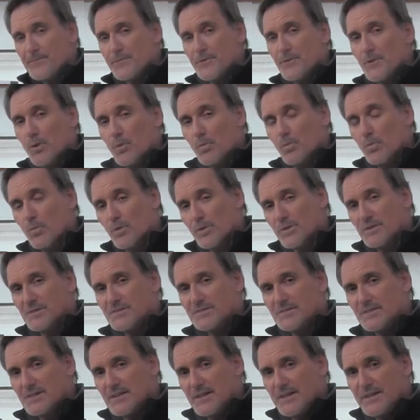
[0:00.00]
The
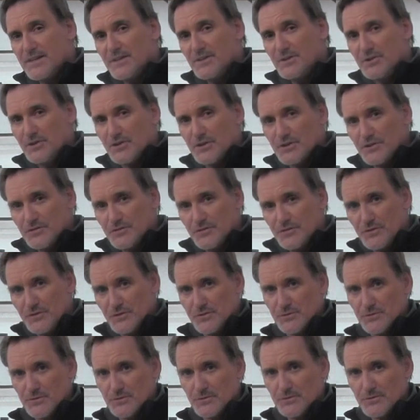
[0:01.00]
worst thing you can
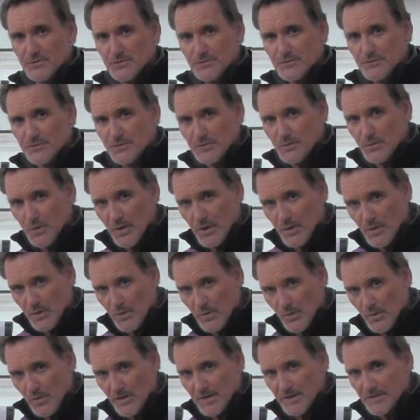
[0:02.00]
do to a
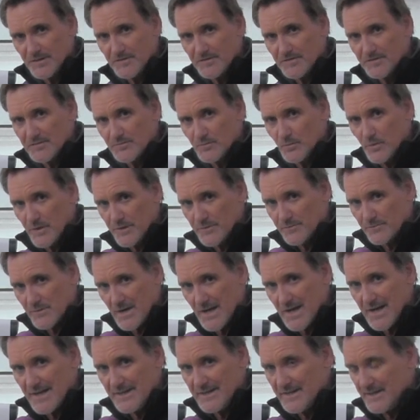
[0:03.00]
horse when
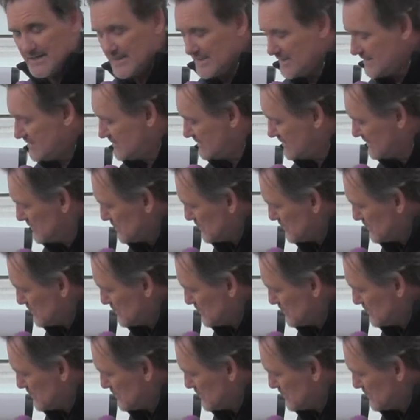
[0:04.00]
riding it